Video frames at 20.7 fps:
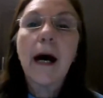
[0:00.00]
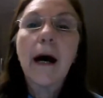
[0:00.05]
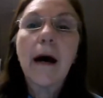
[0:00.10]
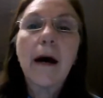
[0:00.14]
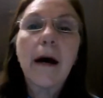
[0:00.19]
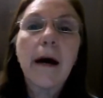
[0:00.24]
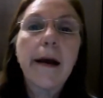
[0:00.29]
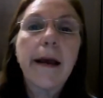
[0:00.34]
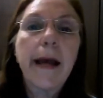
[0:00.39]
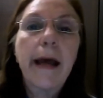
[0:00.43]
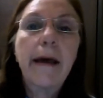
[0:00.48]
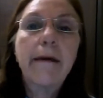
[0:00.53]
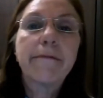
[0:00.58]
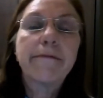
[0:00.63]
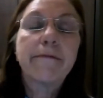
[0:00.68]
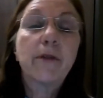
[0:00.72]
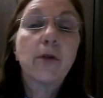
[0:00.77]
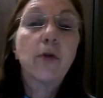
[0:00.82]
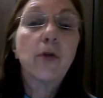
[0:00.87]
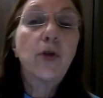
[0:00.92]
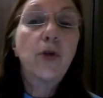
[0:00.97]
I
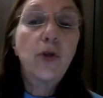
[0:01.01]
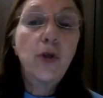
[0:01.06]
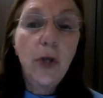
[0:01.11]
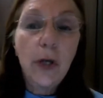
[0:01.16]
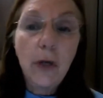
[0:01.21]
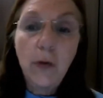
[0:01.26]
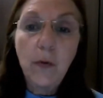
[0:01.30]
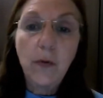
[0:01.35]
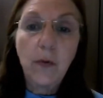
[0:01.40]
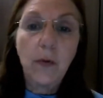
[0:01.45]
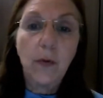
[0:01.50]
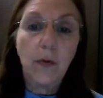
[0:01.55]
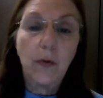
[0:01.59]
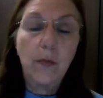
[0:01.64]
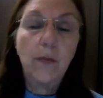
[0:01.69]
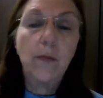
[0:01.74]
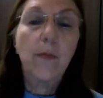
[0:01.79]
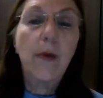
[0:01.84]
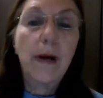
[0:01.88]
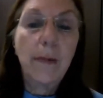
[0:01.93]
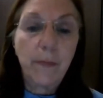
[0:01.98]
have to show
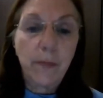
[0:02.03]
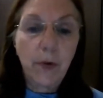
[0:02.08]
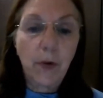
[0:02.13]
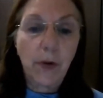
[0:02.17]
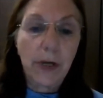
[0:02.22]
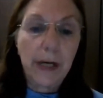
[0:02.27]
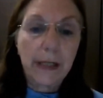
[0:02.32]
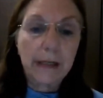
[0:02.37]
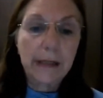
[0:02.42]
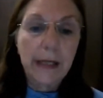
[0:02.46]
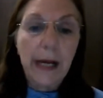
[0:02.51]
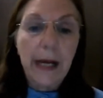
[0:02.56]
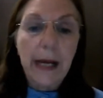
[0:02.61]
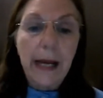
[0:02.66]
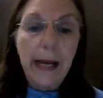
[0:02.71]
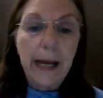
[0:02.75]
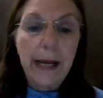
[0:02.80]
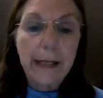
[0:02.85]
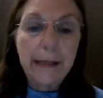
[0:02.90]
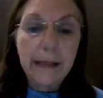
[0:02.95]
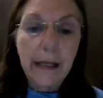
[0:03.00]
my product
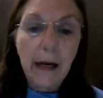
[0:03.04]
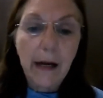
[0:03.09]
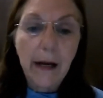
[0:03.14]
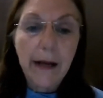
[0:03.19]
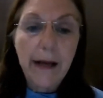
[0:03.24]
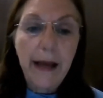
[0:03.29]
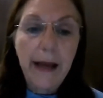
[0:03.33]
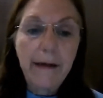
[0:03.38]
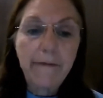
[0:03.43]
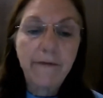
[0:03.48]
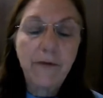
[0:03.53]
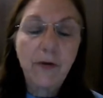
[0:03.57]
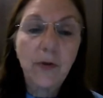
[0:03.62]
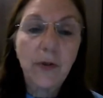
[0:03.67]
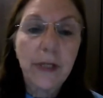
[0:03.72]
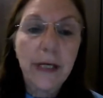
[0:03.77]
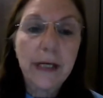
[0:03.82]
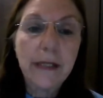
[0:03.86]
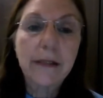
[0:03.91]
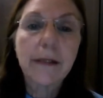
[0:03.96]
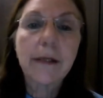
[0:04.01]
and I have to
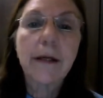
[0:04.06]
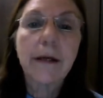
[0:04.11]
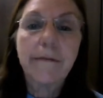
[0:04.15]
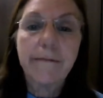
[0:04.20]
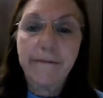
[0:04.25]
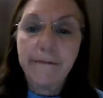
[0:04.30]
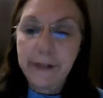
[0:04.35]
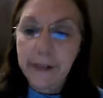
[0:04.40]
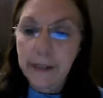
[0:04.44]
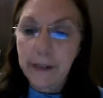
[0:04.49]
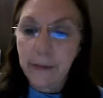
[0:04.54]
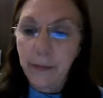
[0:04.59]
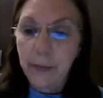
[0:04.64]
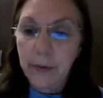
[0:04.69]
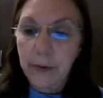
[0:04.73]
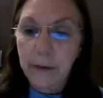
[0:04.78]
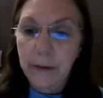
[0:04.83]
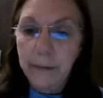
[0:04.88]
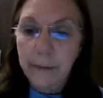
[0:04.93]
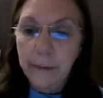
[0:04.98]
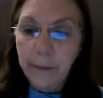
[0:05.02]
get visible.